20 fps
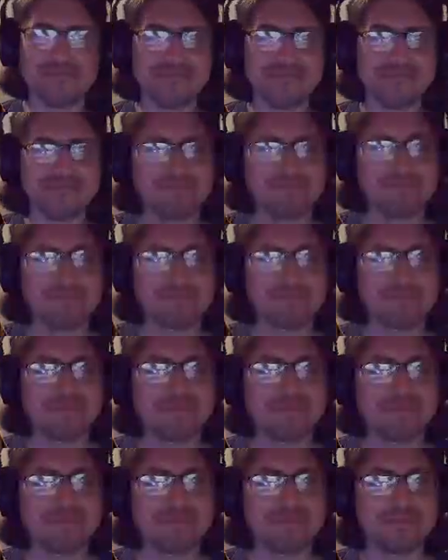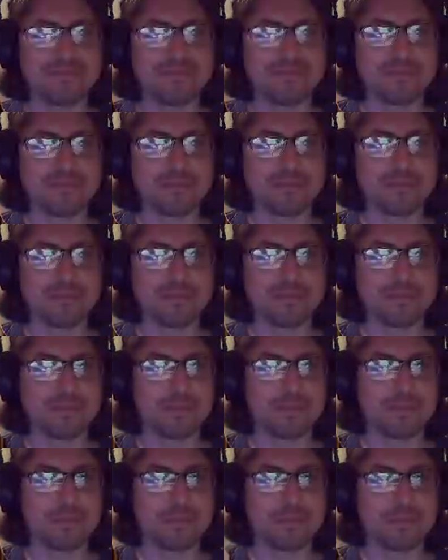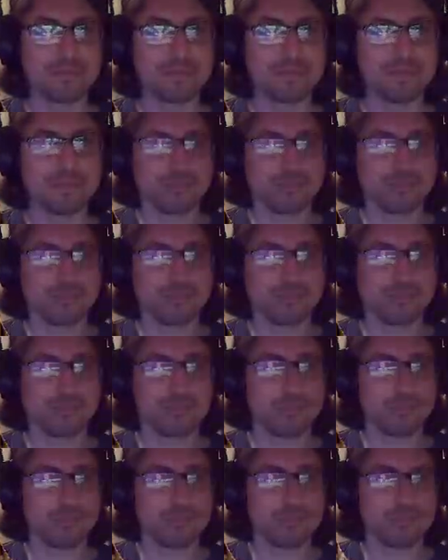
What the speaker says: No one is speaking in this clip.